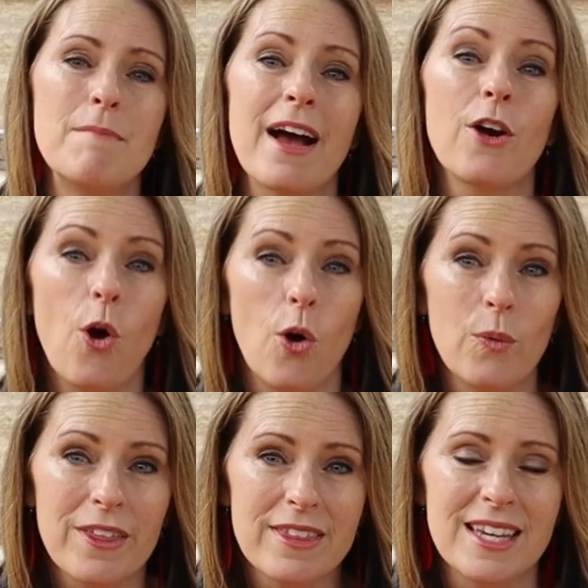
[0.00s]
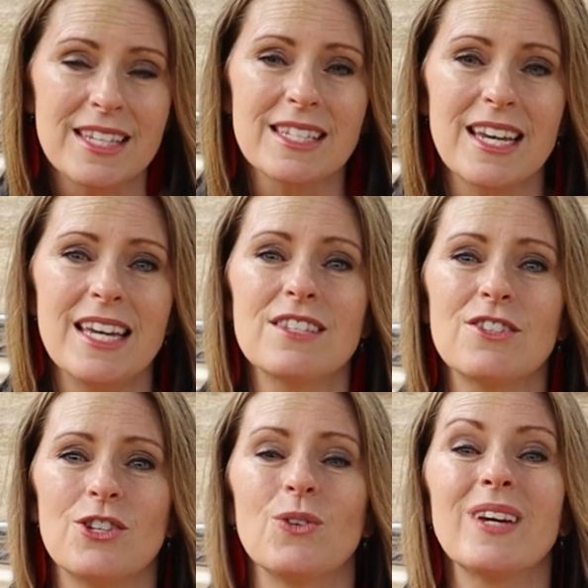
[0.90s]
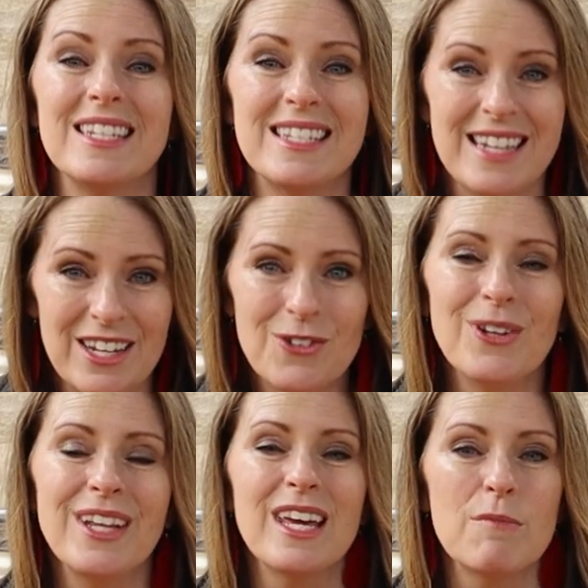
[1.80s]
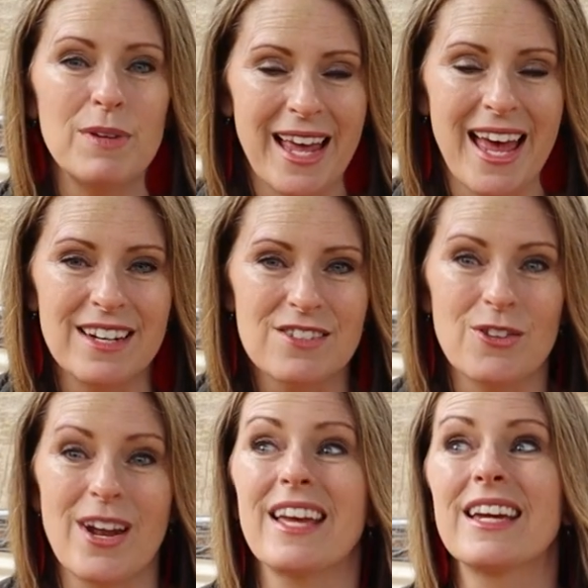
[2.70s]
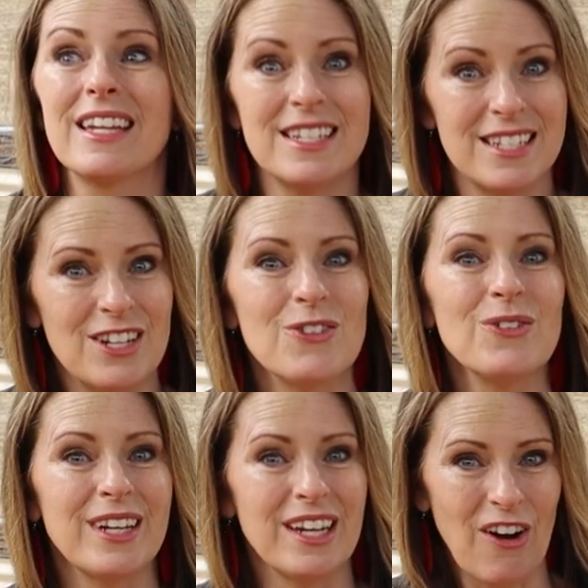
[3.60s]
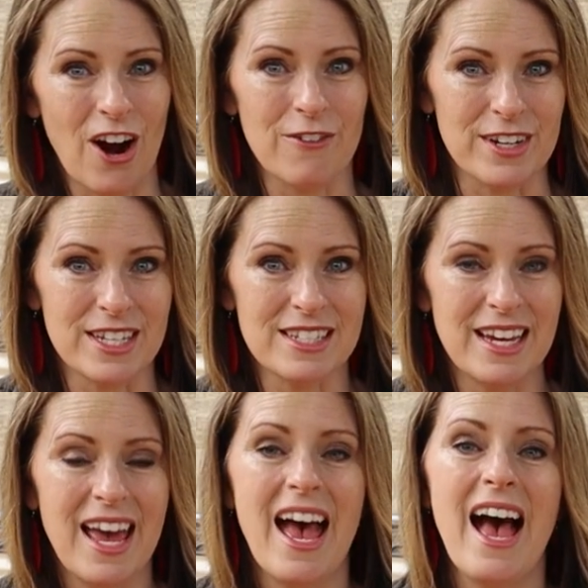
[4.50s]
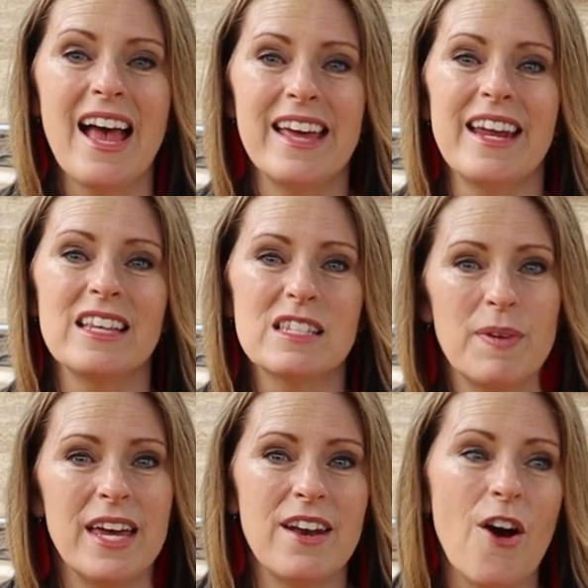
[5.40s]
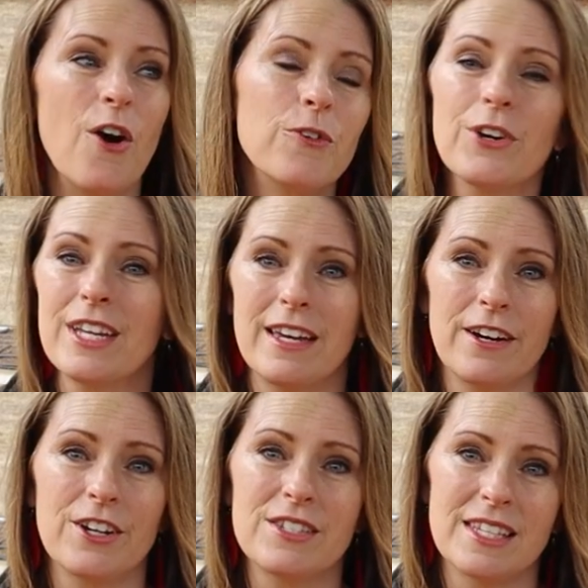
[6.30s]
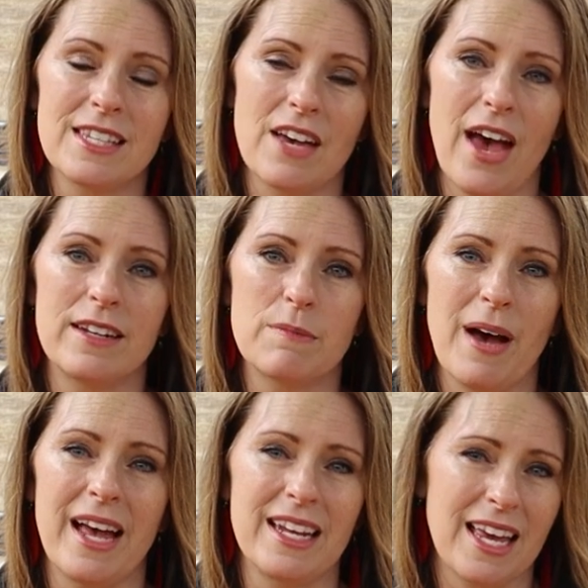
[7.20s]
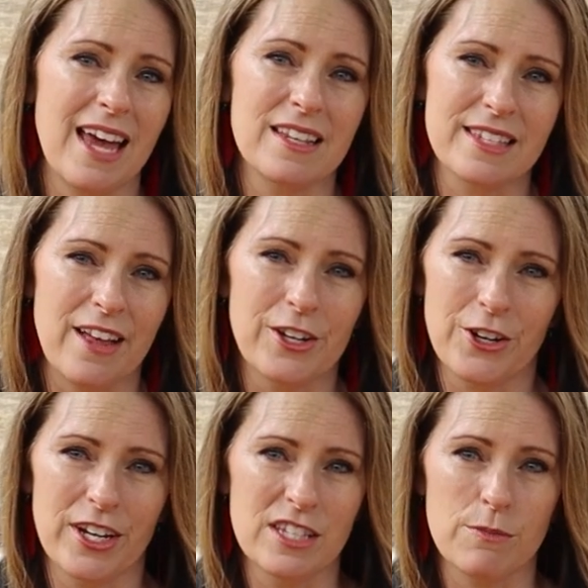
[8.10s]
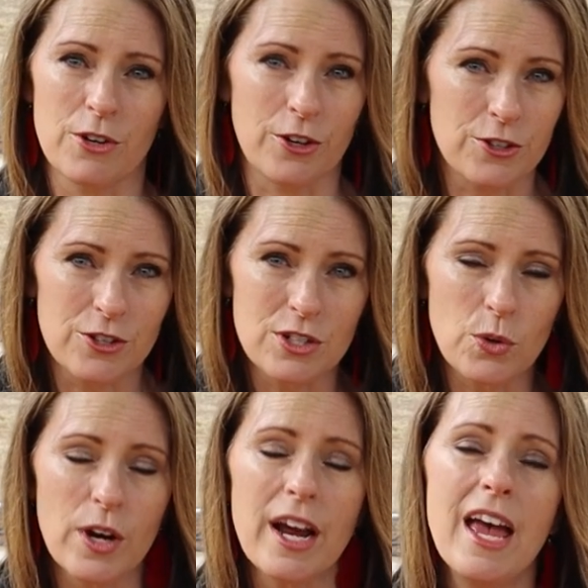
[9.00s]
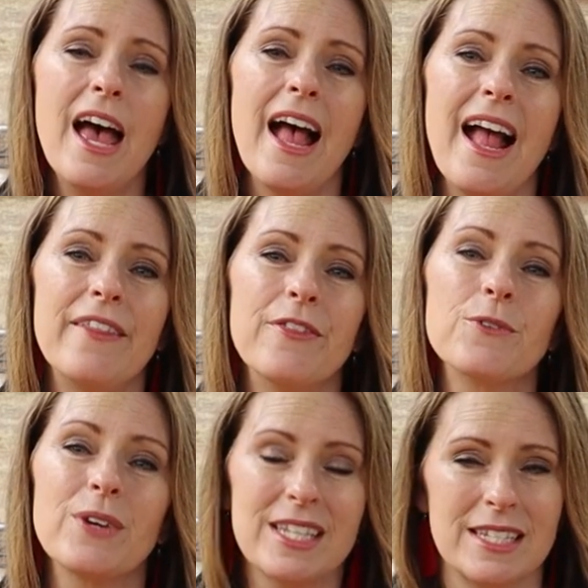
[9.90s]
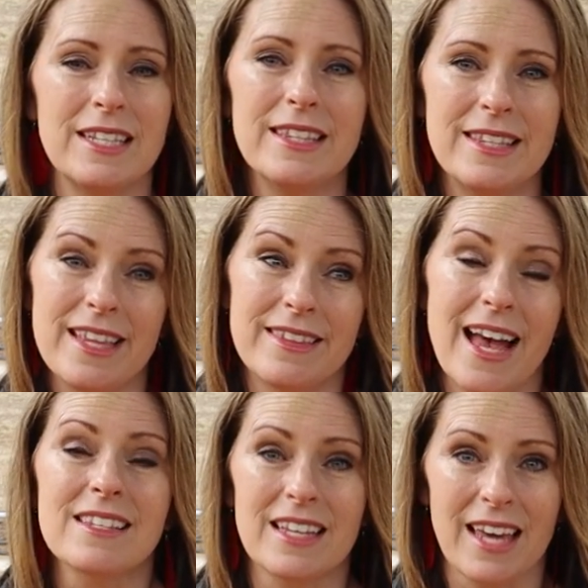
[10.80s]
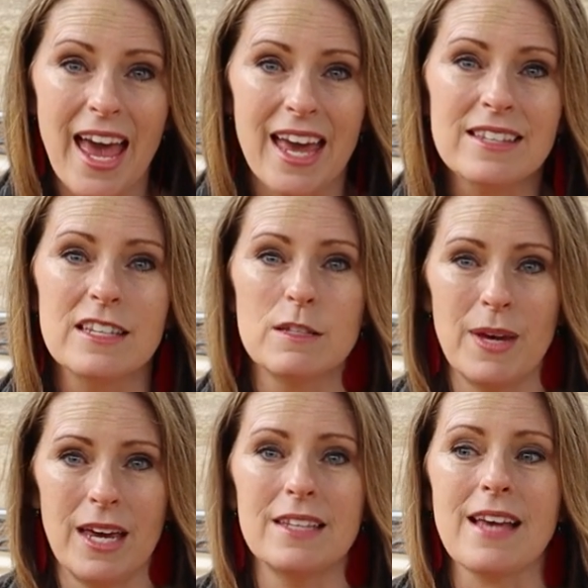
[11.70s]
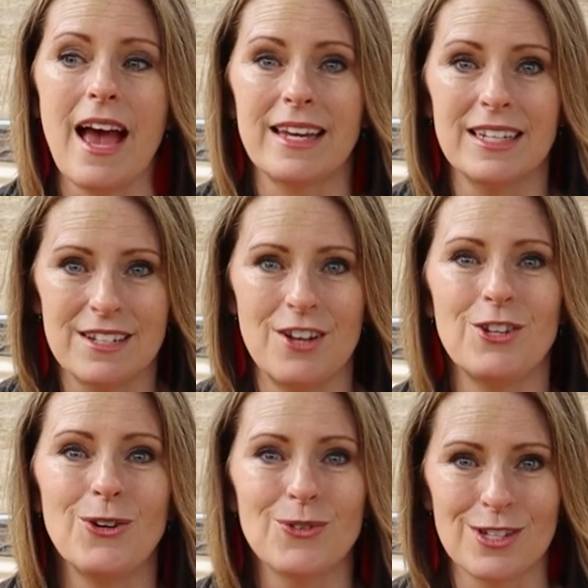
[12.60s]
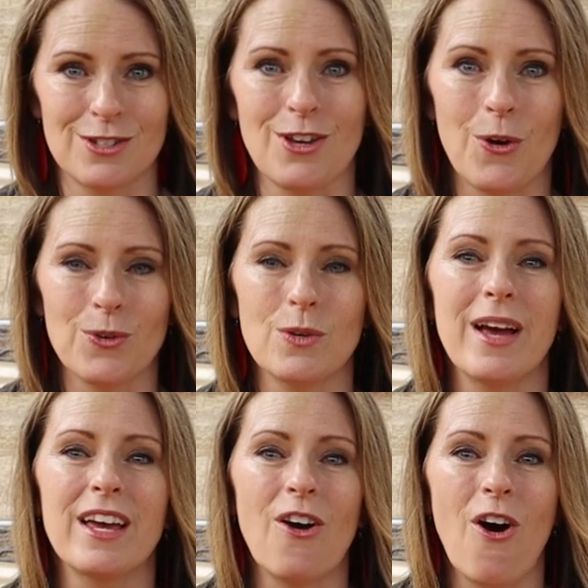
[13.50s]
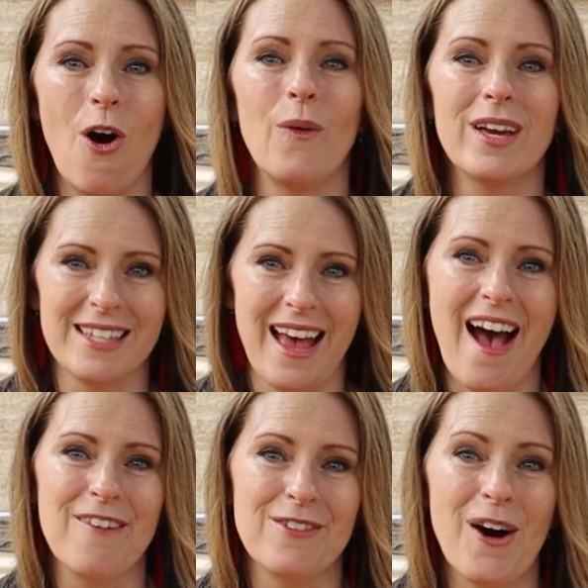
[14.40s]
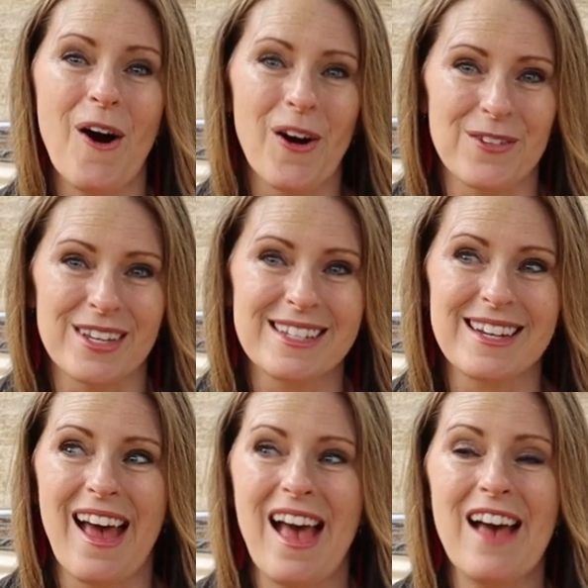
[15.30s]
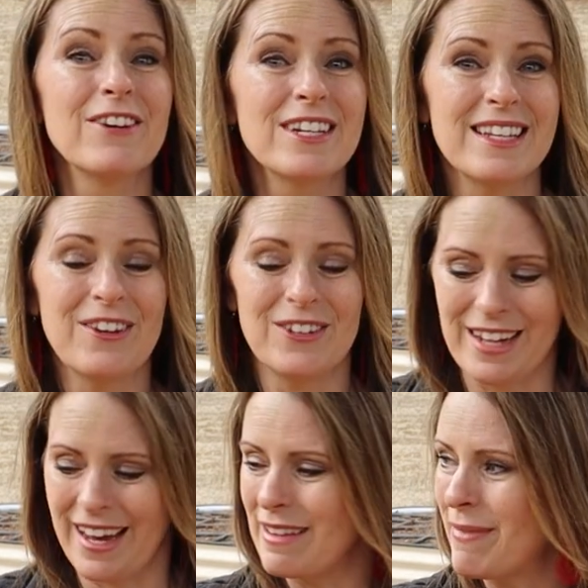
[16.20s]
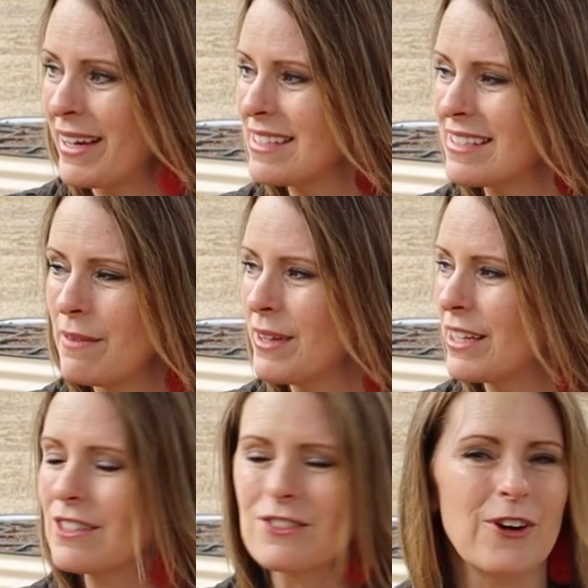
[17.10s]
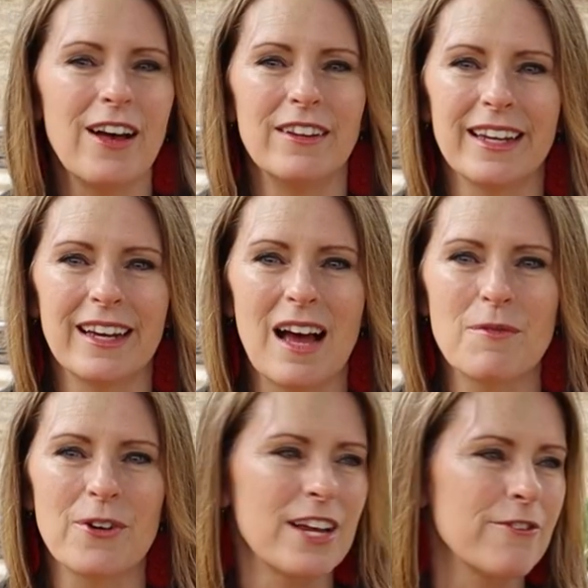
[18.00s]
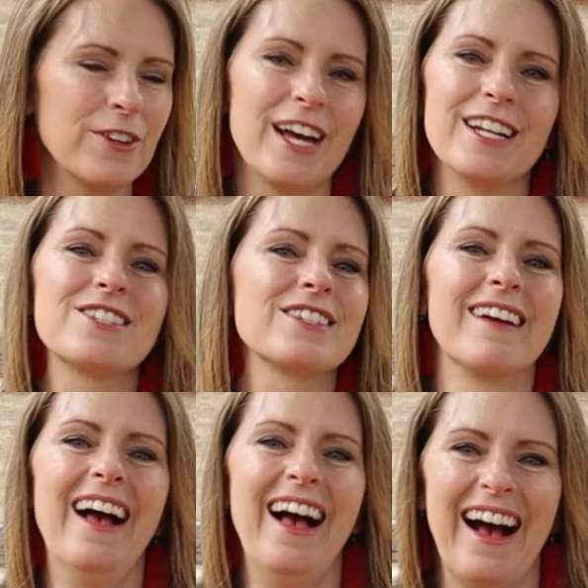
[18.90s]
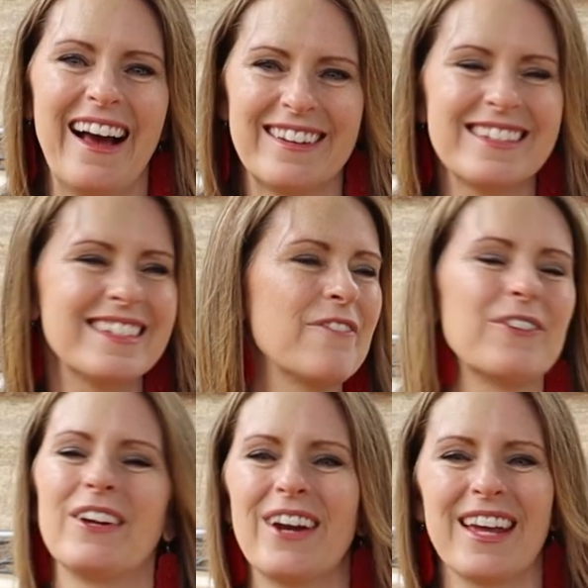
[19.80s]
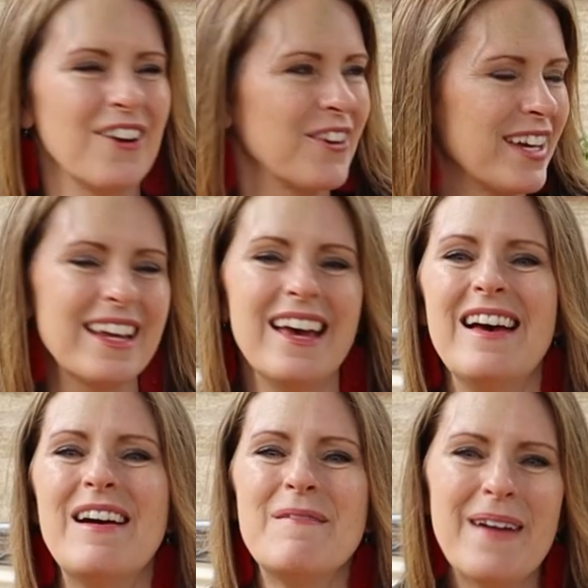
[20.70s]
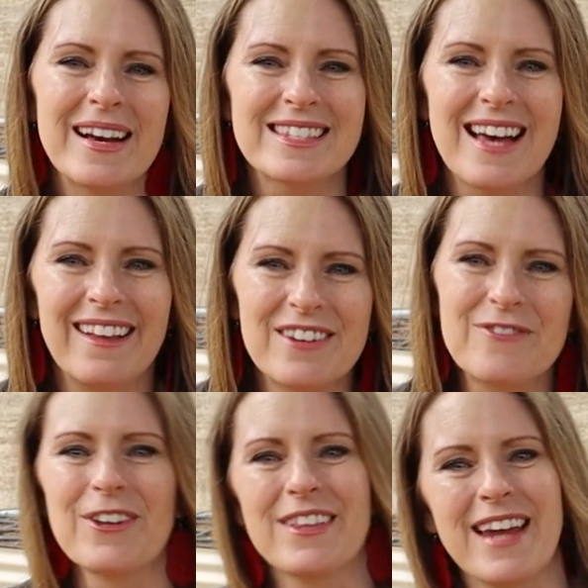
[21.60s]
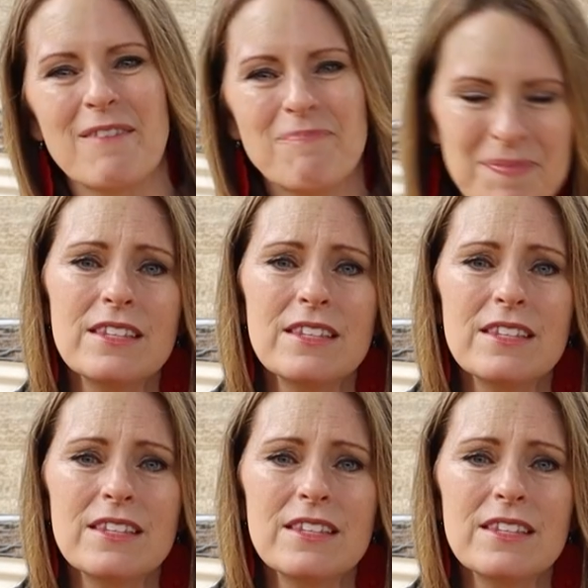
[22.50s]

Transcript: My goal with this is to continually plant so that I can continually harvest. It has been over a year since I've had to buy any kind of salad greens from the grocery store. And the reason that that's the case is because I continue to sow so I can always have a harvest every single day. And my stomach is growling. I'm ready for lunch. I definitely want to go get my salad for the day.